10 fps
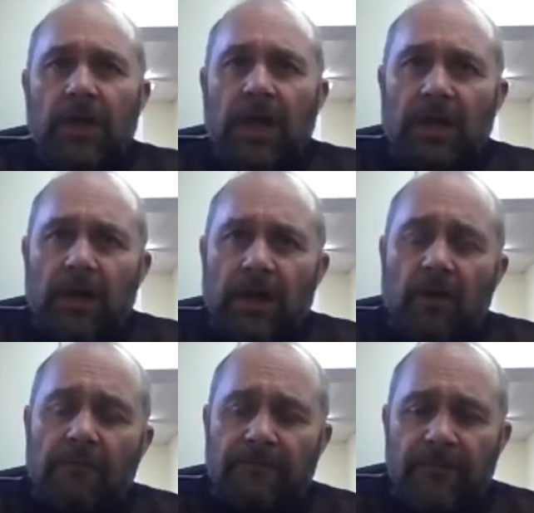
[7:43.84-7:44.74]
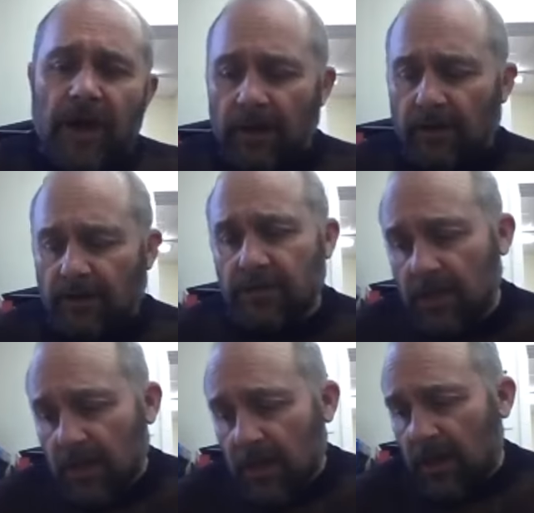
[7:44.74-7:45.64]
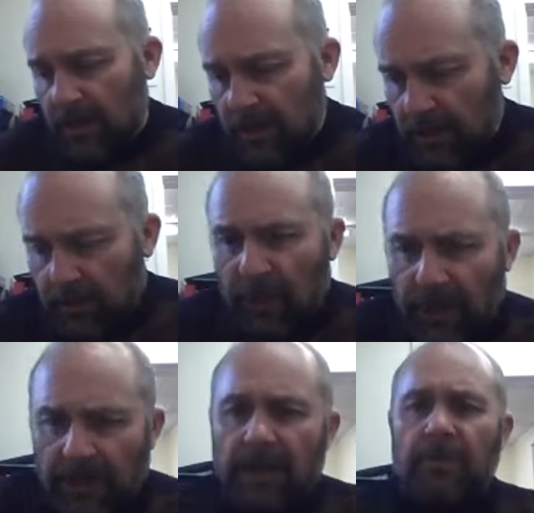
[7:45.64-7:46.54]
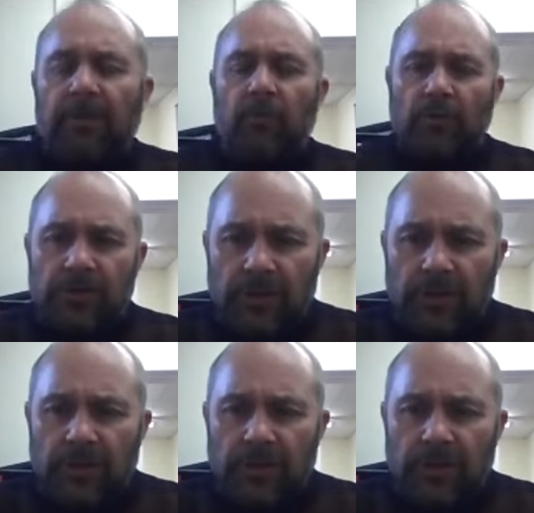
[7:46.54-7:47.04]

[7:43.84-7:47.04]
in all fairness, the pandemic was an